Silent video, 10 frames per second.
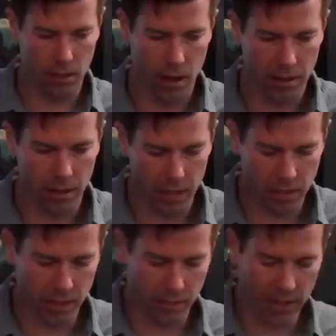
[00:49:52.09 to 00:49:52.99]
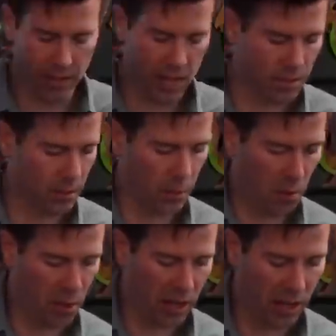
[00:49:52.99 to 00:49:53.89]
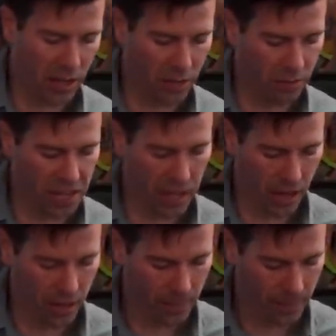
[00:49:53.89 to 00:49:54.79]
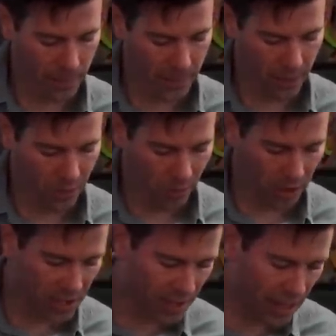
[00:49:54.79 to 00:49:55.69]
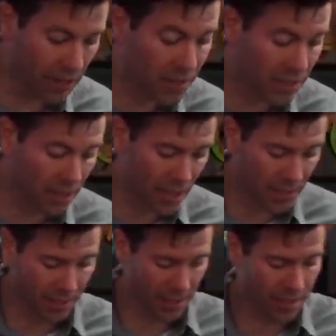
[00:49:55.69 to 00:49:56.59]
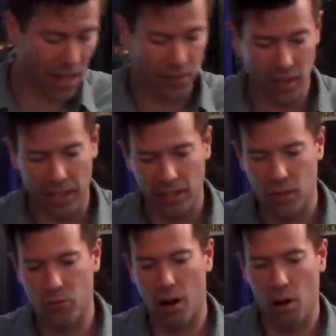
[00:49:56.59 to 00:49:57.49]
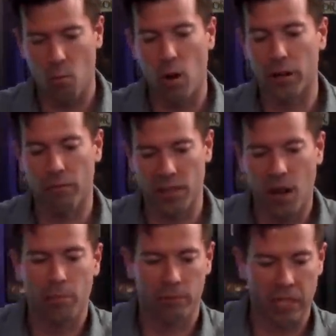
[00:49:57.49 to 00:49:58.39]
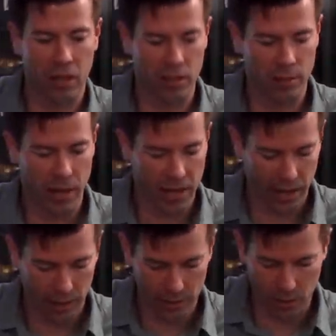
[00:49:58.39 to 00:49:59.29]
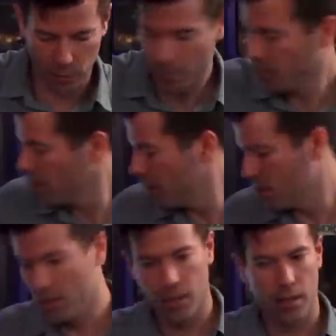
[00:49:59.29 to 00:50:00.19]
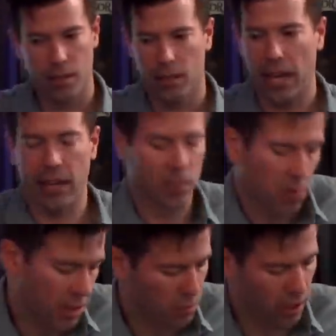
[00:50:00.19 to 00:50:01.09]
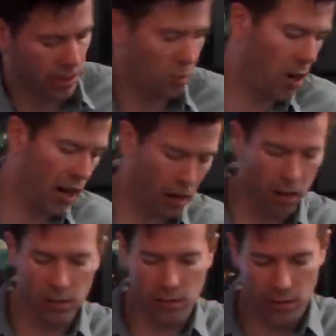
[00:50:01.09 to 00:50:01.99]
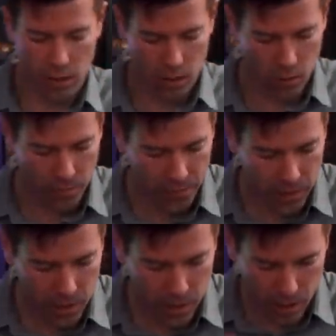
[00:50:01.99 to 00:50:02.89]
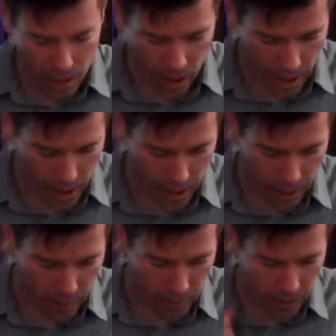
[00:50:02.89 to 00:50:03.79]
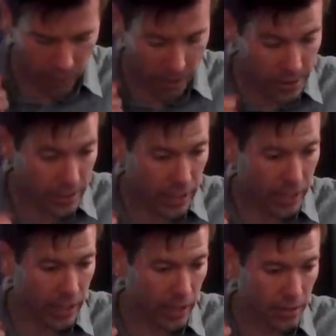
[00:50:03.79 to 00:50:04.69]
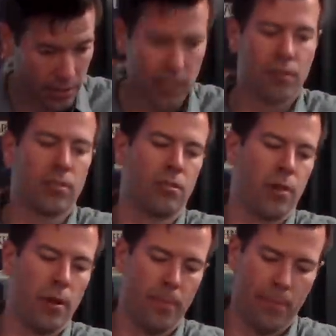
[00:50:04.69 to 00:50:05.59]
I think on each of these investigations, I'm going to put in a Eureka, which says that if the skill test is successful, I get to draw 1 of the top 3 cards of my deck. So, and it's +1, it's 1 icon. So I am investigating 6 versus 3.